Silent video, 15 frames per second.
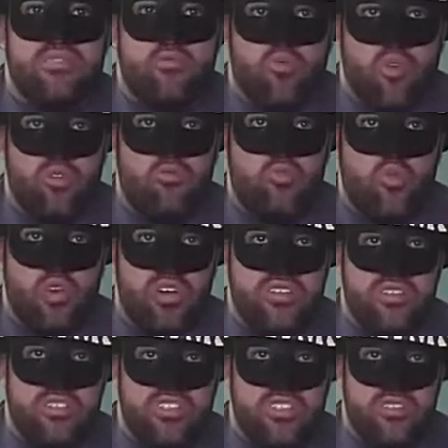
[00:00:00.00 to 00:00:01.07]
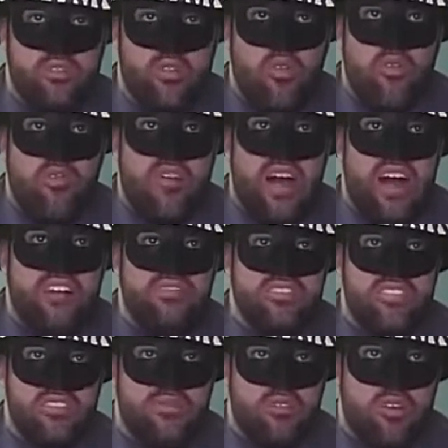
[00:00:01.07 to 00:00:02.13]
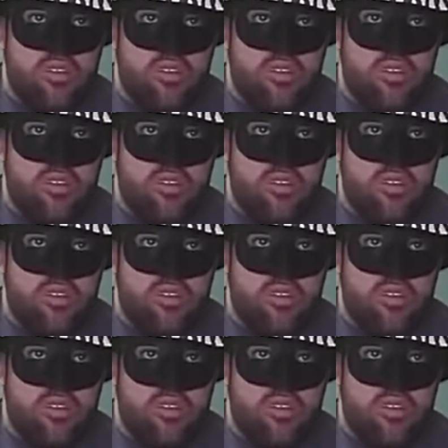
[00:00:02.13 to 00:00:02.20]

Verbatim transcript: 11050.